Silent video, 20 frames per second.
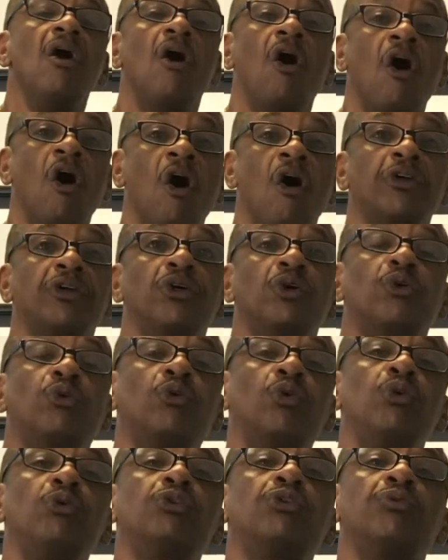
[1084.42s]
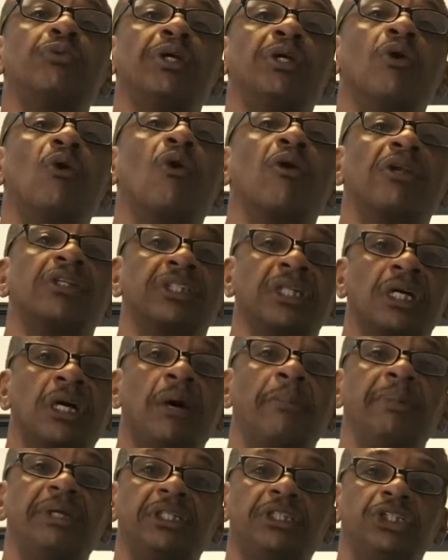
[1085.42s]
All your group's reorders are
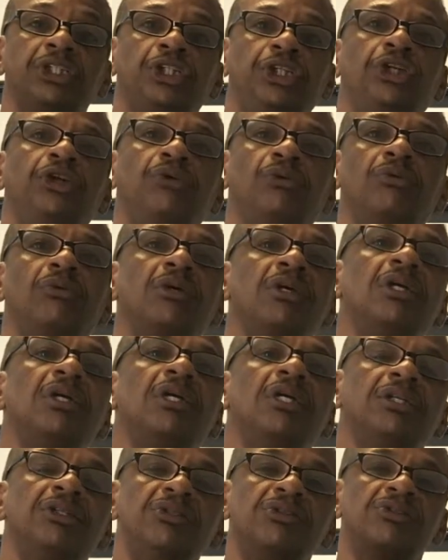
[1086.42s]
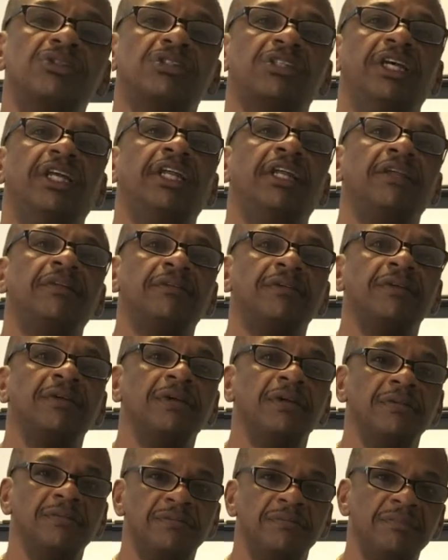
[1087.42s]
coming to you. You sending
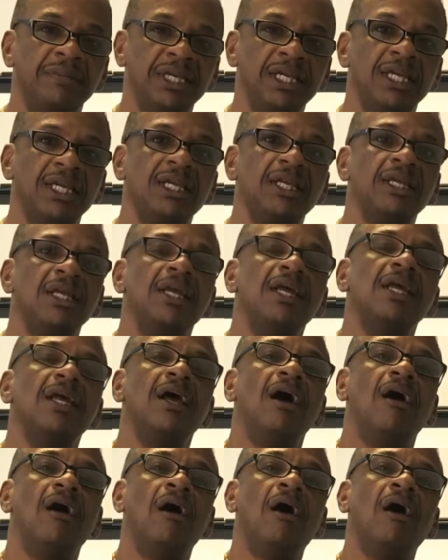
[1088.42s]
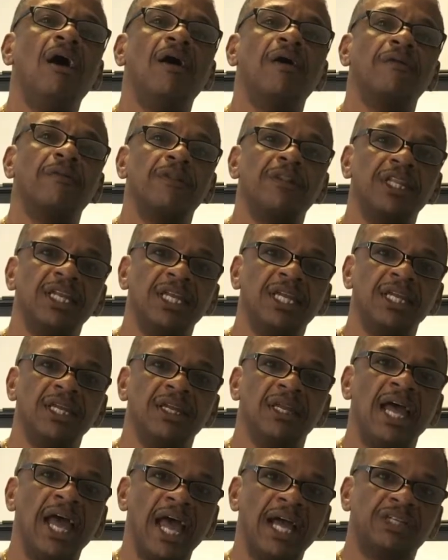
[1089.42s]
me
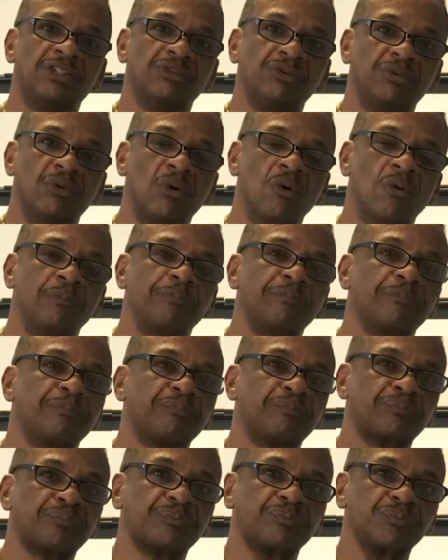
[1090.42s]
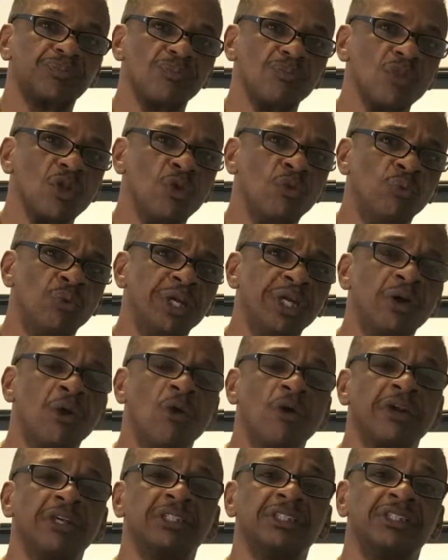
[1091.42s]
the actual
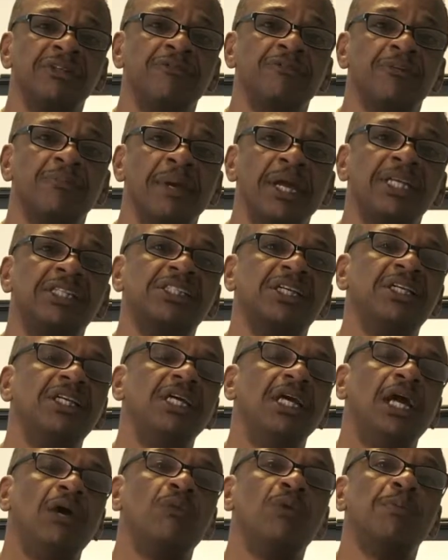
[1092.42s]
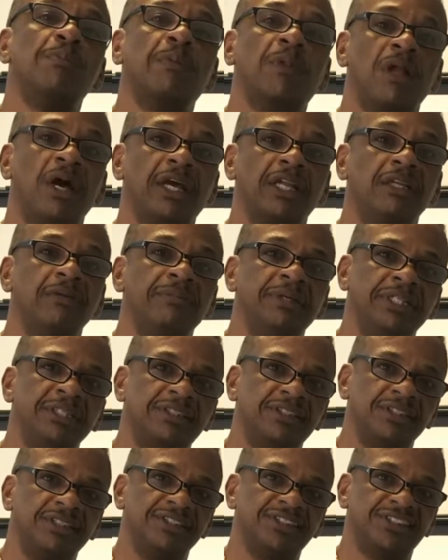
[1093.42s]
reorders information, and we're plugging them
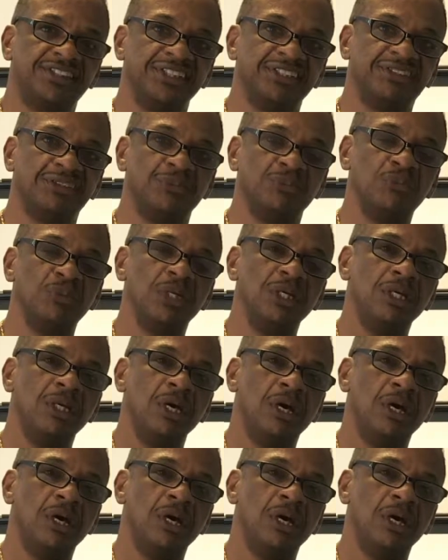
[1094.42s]
into the system